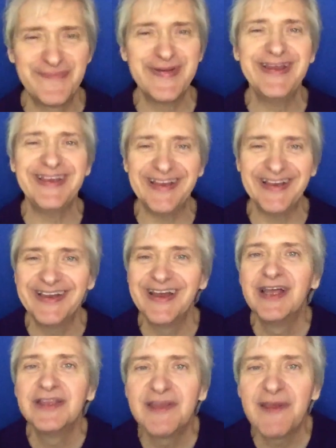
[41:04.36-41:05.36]
be
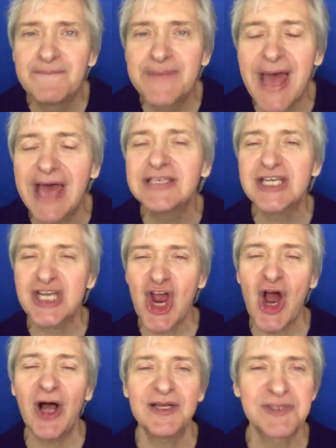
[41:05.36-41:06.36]
the
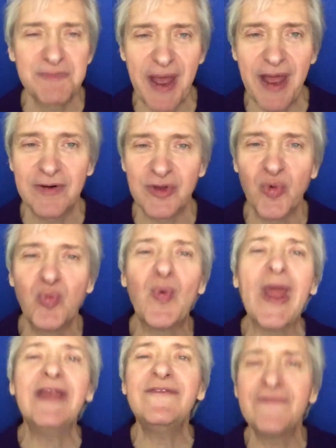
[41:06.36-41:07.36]
Pentecost power, the
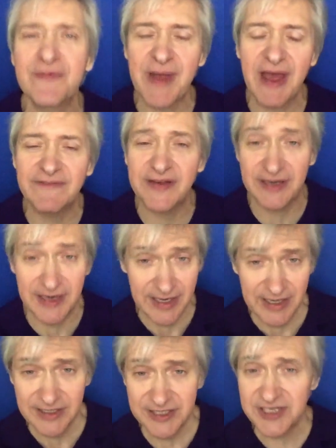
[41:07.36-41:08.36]
wind from heaven,
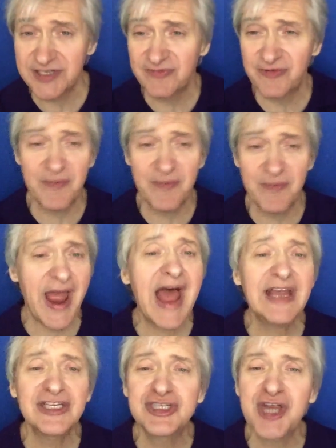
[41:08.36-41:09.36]
just from
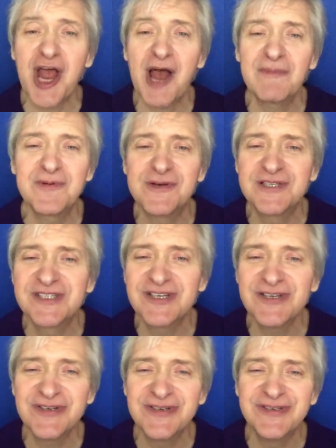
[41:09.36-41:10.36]
Acts chapter
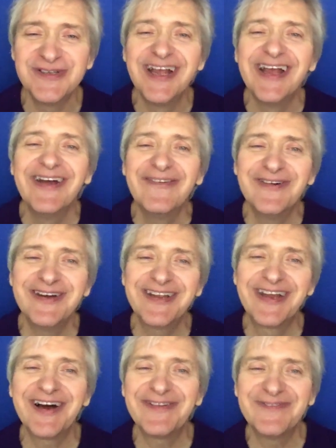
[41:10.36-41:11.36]
2, would
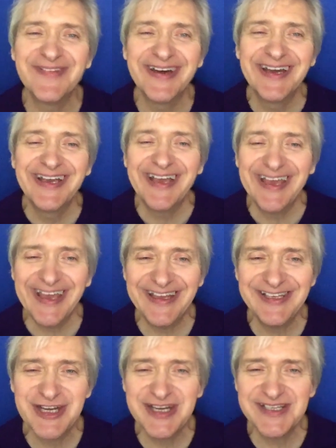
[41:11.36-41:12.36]
come
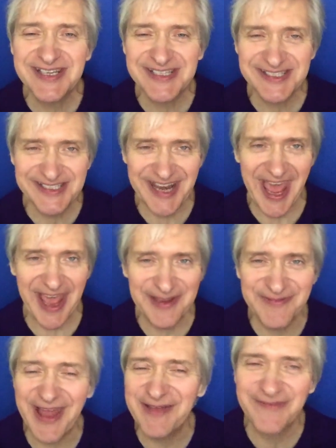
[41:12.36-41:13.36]
in Jesus'
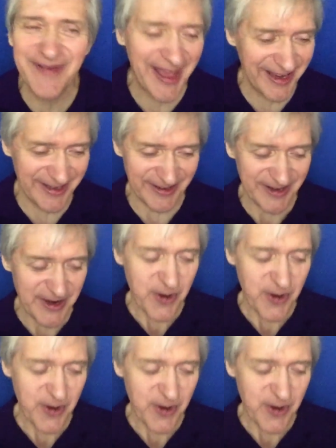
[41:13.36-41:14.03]
name. Amen.